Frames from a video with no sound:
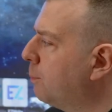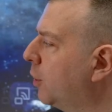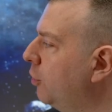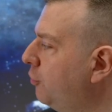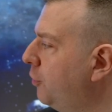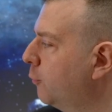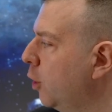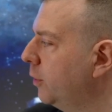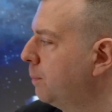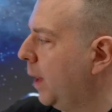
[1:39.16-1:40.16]
because you've
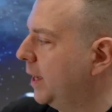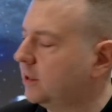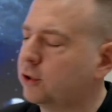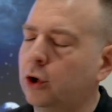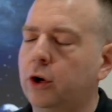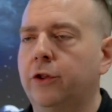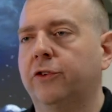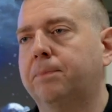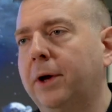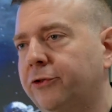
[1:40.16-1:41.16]
got the Play Store
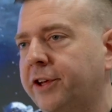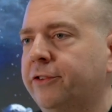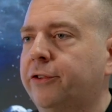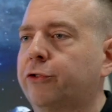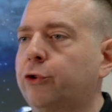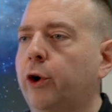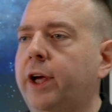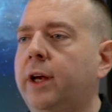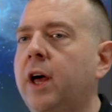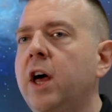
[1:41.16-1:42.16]
that's built into the
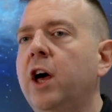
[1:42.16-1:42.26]
screen,